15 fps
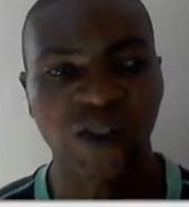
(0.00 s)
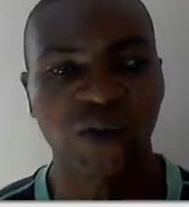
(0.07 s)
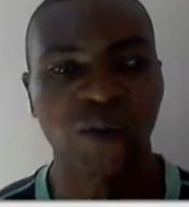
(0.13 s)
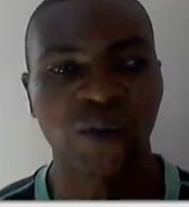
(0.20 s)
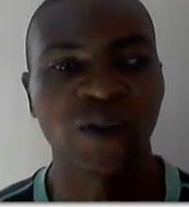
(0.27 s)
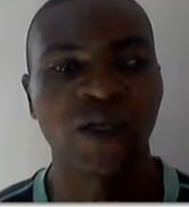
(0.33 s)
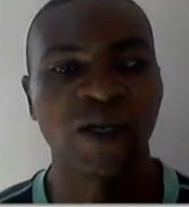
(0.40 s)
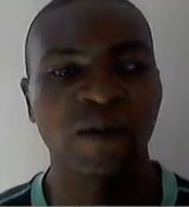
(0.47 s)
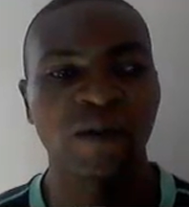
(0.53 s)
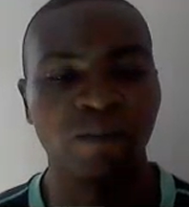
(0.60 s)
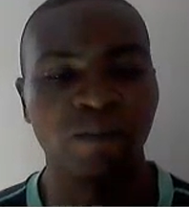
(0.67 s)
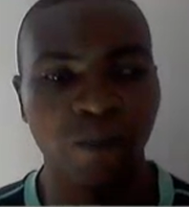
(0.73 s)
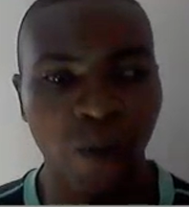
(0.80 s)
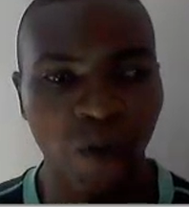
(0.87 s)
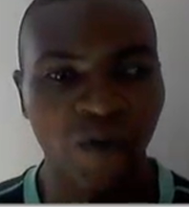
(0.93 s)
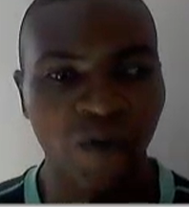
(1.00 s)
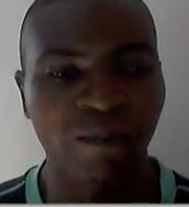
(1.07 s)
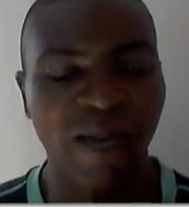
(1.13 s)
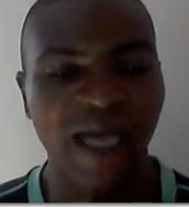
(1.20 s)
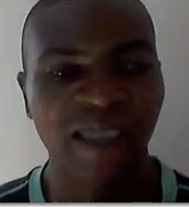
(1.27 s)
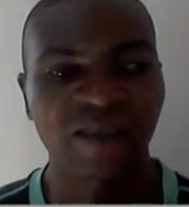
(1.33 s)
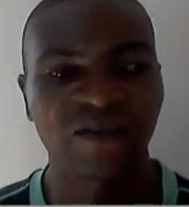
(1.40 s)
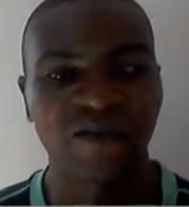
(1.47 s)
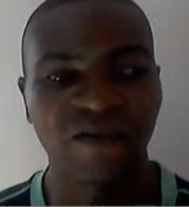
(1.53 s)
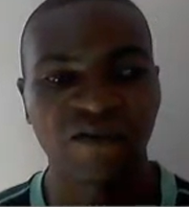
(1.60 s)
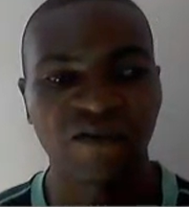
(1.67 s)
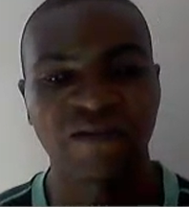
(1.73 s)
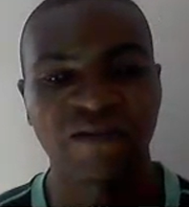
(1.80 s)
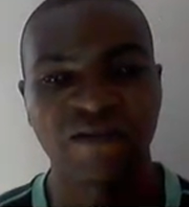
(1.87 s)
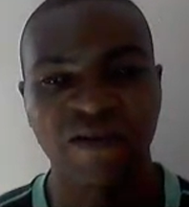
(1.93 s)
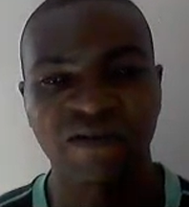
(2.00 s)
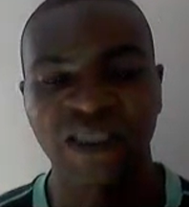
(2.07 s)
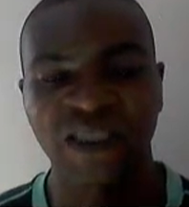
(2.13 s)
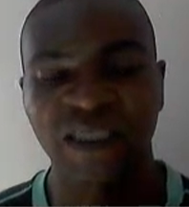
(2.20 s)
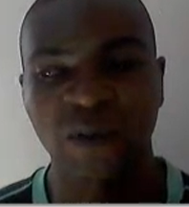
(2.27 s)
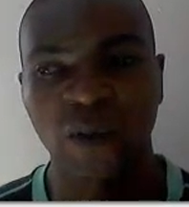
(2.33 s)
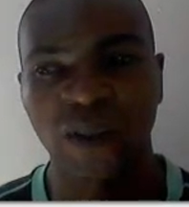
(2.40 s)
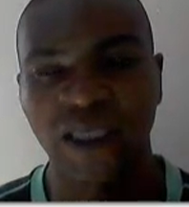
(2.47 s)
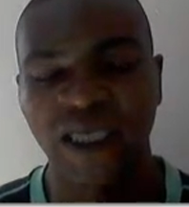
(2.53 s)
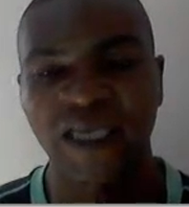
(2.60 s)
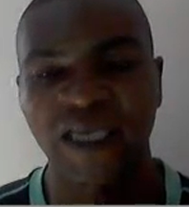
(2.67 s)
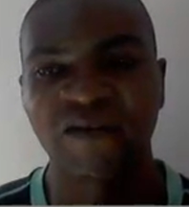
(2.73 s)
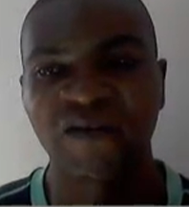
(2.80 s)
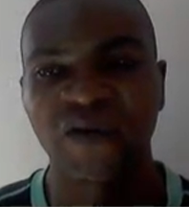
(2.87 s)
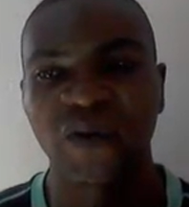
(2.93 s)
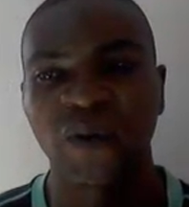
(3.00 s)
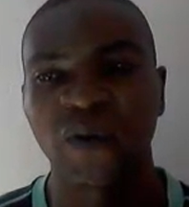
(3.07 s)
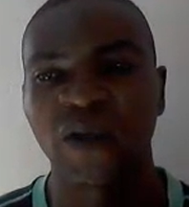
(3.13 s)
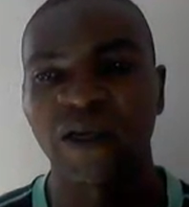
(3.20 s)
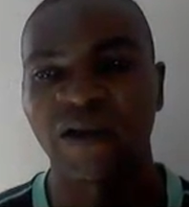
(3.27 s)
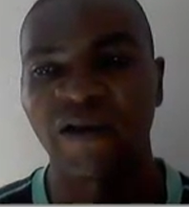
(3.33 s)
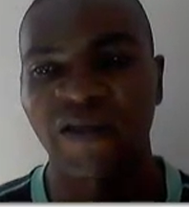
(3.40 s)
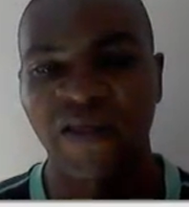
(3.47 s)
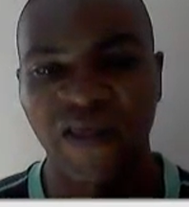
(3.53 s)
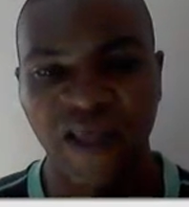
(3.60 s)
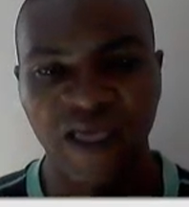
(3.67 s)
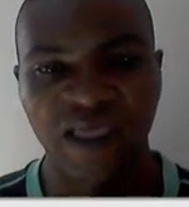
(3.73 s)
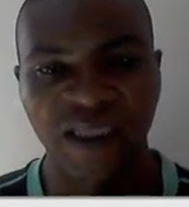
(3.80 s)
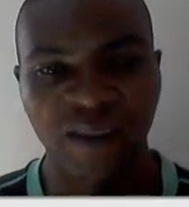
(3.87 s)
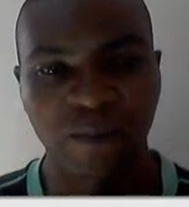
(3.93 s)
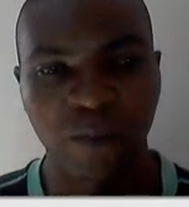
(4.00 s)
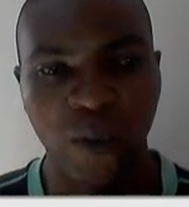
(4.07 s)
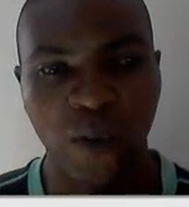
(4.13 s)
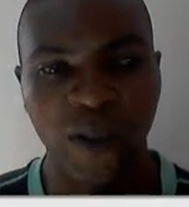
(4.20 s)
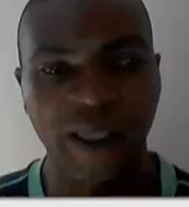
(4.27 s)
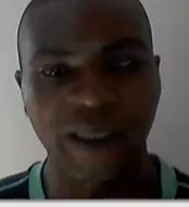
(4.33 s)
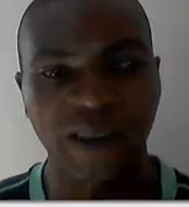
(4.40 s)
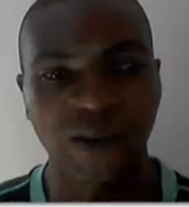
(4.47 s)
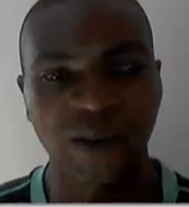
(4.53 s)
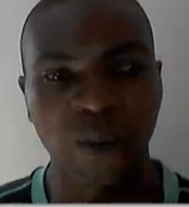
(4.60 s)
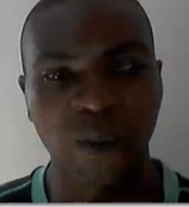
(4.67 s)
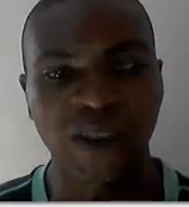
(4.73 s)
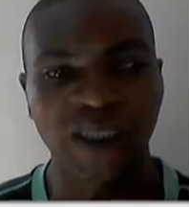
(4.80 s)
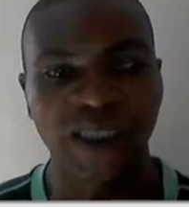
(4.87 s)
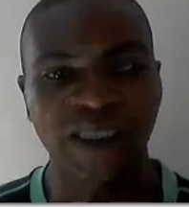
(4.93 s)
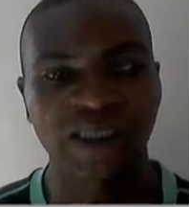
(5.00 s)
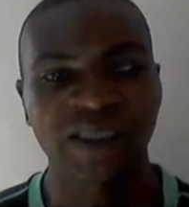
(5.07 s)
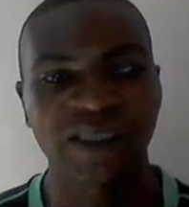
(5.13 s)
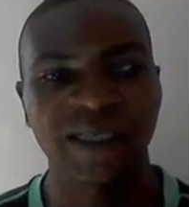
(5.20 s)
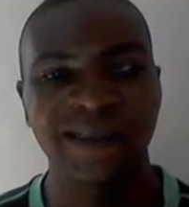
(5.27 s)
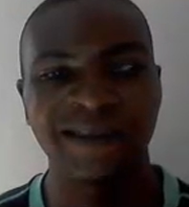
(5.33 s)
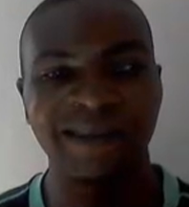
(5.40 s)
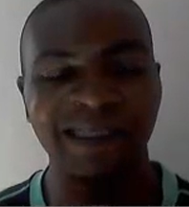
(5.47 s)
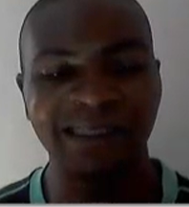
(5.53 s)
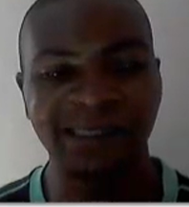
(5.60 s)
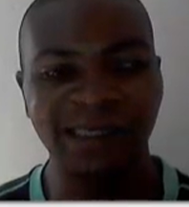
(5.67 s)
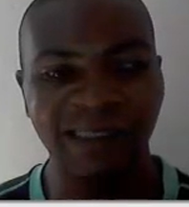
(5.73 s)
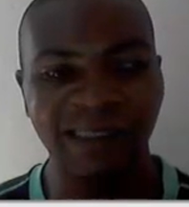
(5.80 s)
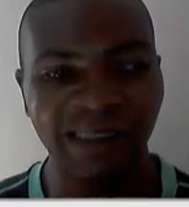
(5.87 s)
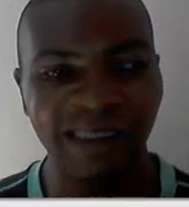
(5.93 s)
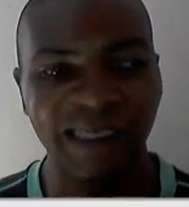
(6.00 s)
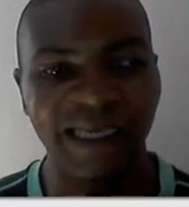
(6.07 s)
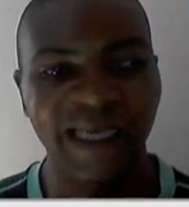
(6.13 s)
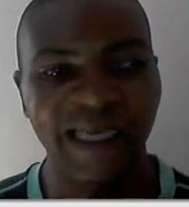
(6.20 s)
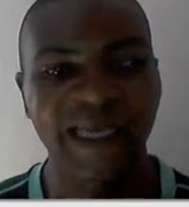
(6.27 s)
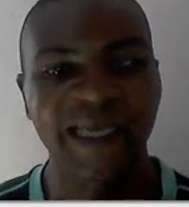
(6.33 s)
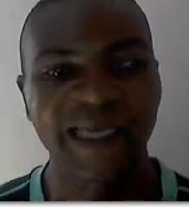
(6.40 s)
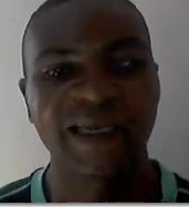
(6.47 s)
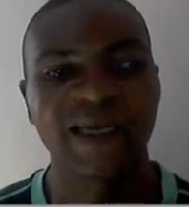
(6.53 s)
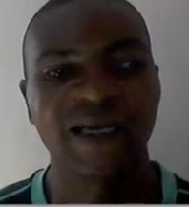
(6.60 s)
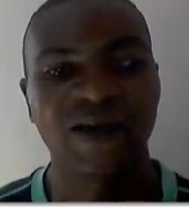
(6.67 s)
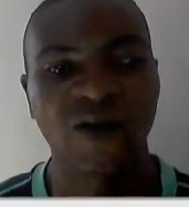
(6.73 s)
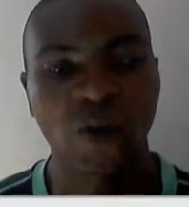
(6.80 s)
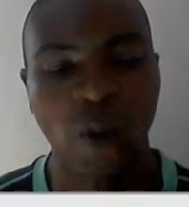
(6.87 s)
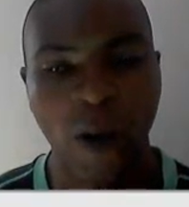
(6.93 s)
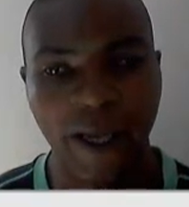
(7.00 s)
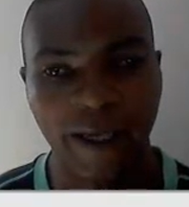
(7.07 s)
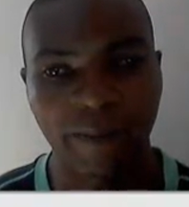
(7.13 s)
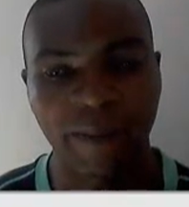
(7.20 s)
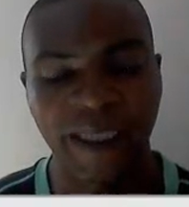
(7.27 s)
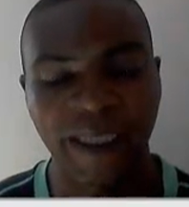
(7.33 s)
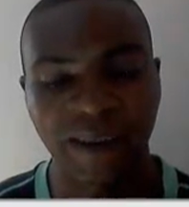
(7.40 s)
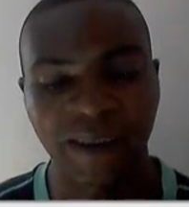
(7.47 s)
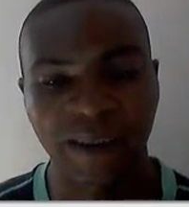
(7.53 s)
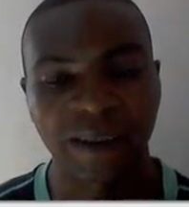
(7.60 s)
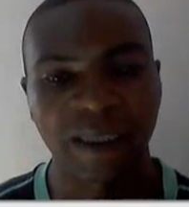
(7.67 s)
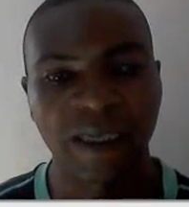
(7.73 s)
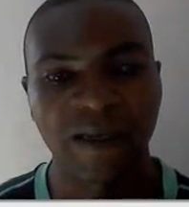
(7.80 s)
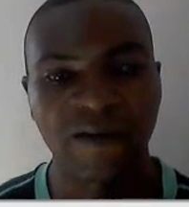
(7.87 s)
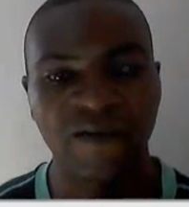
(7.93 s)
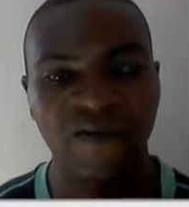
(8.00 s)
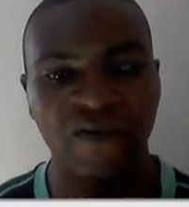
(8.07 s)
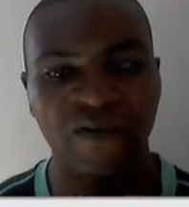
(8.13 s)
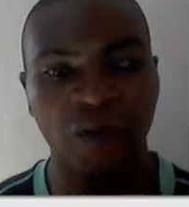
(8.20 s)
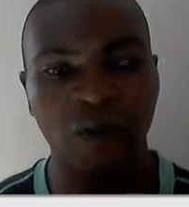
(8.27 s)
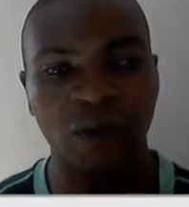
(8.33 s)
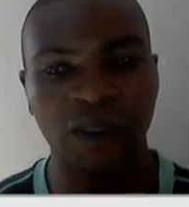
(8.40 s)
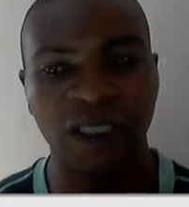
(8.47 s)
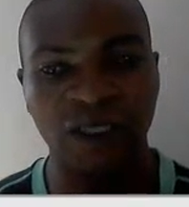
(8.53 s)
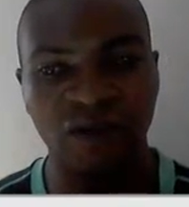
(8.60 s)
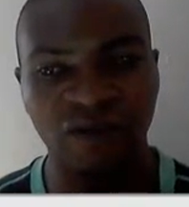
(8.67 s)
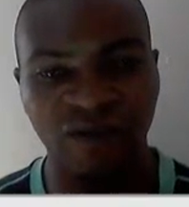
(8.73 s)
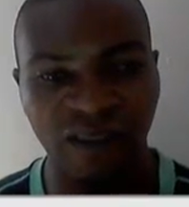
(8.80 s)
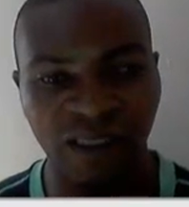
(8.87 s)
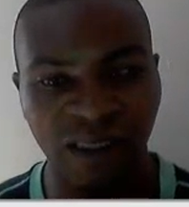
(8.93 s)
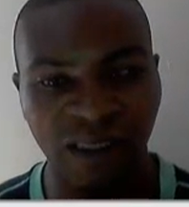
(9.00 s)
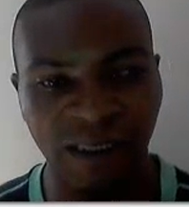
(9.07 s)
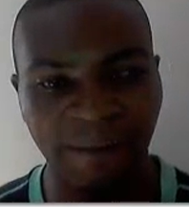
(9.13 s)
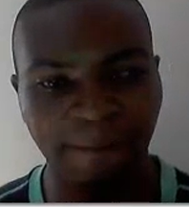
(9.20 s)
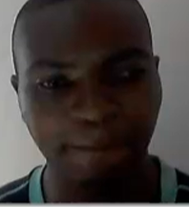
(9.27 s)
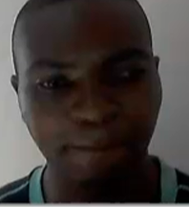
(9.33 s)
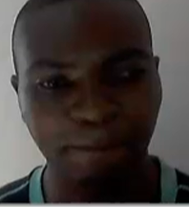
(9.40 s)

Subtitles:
So both marks 15, 15 will give you 30 points, which is the CA requirement for the university.